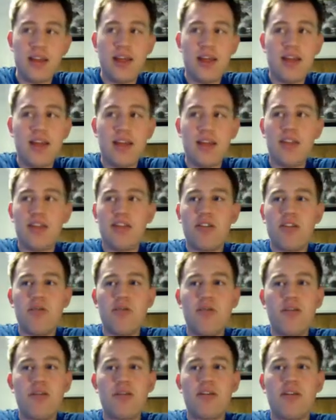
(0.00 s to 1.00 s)
It's
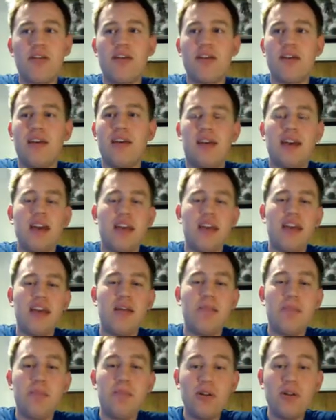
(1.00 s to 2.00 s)
used
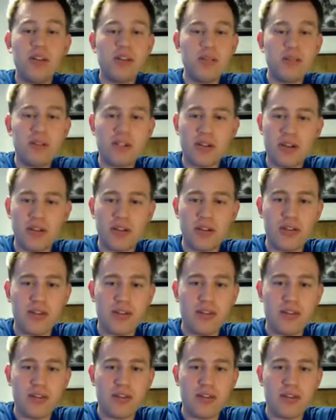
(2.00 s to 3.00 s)
in building
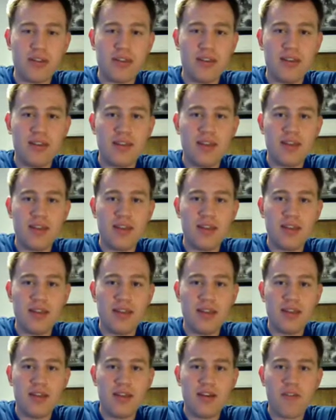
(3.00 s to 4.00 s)
materials,
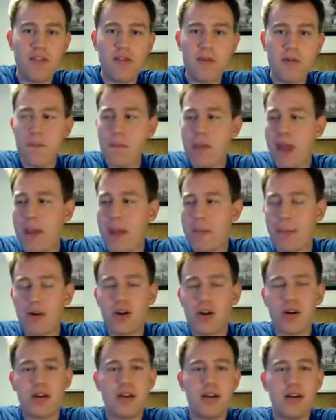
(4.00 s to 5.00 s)
for
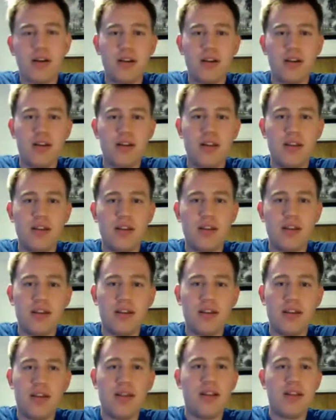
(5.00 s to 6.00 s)
paper.
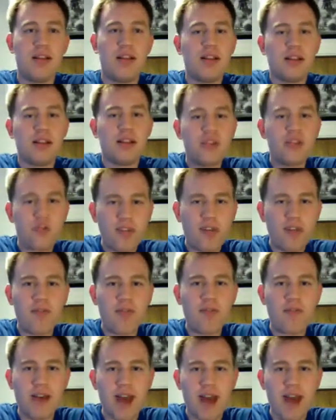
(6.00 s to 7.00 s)
Little interesting
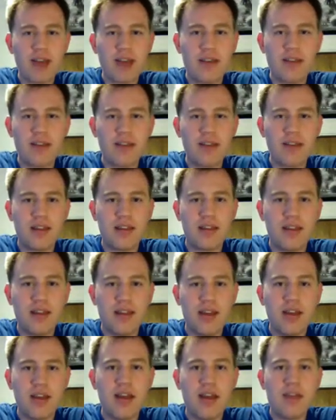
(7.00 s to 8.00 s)
fact,
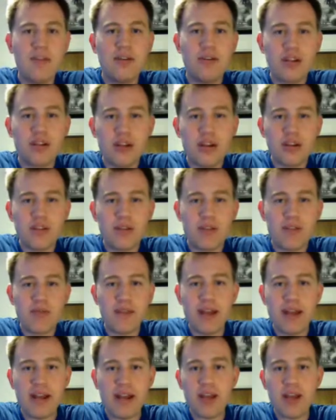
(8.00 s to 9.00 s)
materials
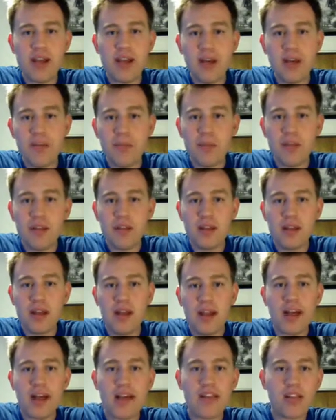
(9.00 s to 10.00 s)
made out of hemp
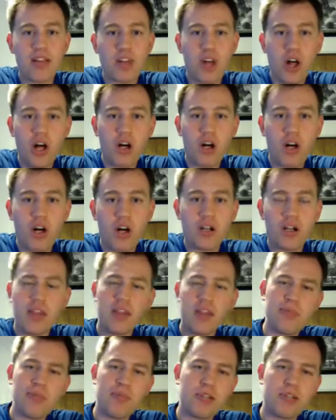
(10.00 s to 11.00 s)
last longer
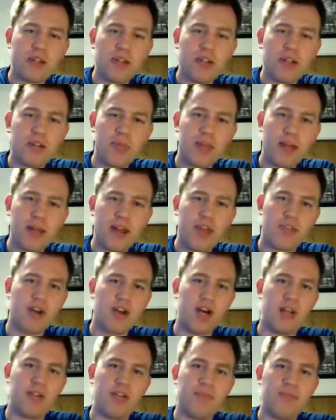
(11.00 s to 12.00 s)
than materials made out of
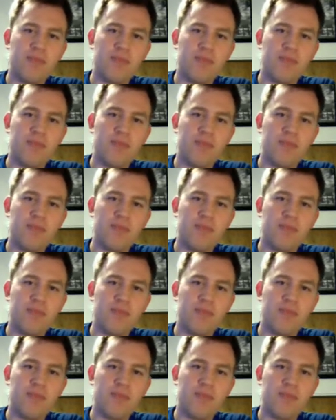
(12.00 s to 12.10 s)
cotton.